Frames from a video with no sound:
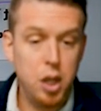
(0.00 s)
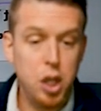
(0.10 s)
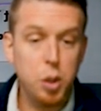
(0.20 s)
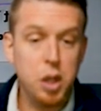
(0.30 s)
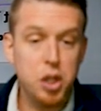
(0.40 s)

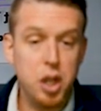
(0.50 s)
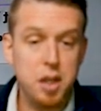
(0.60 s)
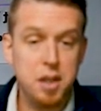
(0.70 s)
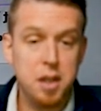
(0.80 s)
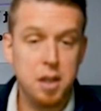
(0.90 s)
you can
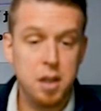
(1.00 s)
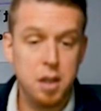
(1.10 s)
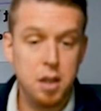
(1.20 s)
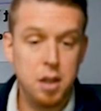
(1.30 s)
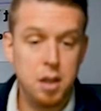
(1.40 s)
just
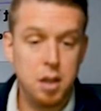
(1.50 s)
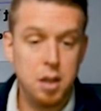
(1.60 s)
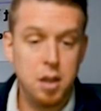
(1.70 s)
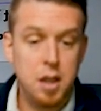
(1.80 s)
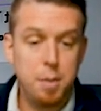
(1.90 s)

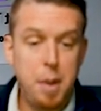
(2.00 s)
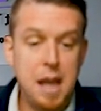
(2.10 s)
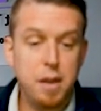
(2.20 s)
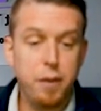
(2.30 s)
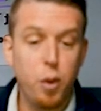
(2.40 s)

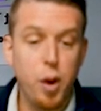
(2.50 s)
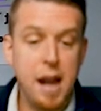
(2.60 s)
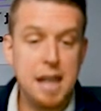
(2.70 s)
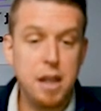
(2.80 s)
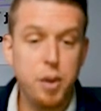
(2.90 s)
pay the
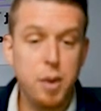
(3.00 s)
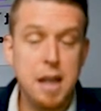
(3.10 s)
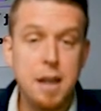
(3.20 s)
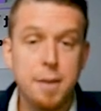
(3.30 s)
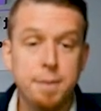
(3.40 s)

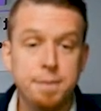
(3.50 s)
493